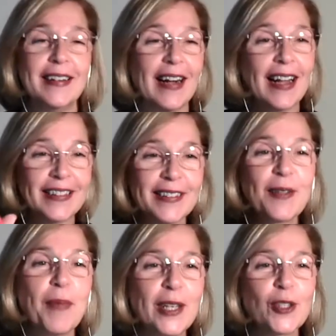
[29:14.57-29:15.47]
I
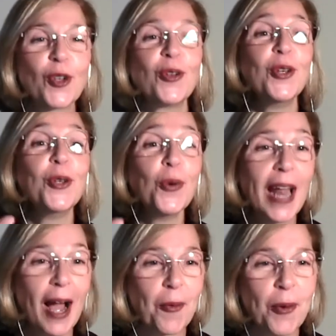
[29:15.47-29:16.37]
didn't mention new
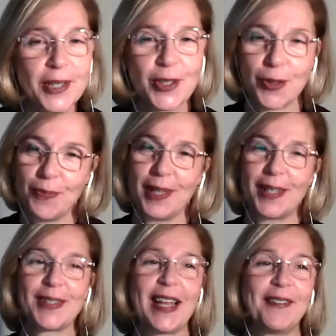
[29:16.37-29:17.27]
language,
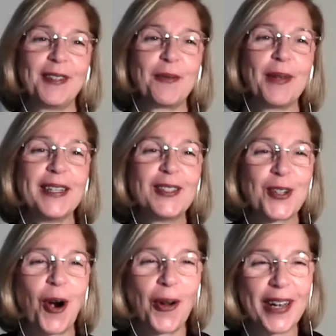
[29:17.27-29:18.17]
because after being
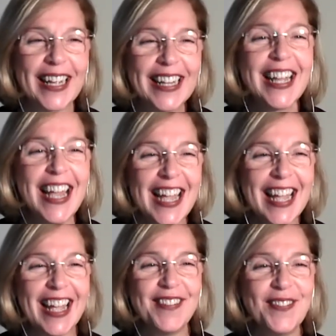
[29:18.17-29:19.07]
struggling
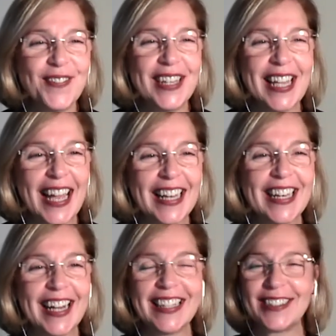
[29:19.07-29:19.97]
in
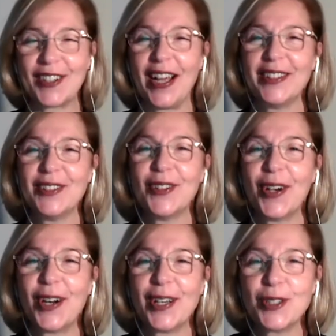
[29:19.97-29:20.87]
Vienna, trying to
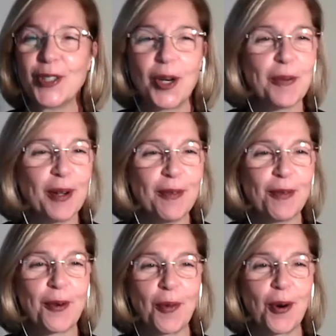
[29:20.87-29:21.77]
learn German
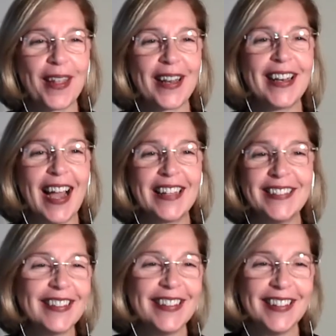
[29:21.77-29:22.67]
for more than
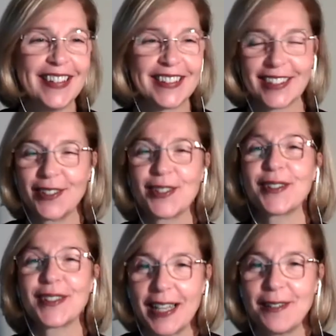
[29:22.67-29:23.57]
90 years,
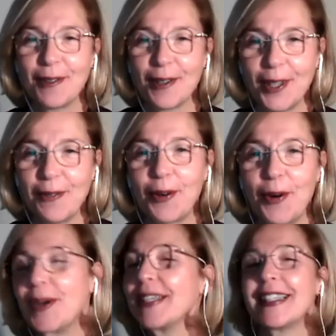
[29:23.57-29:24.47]
unsuccessfully, of
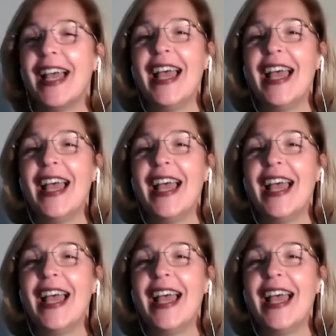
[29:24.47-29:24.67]
course,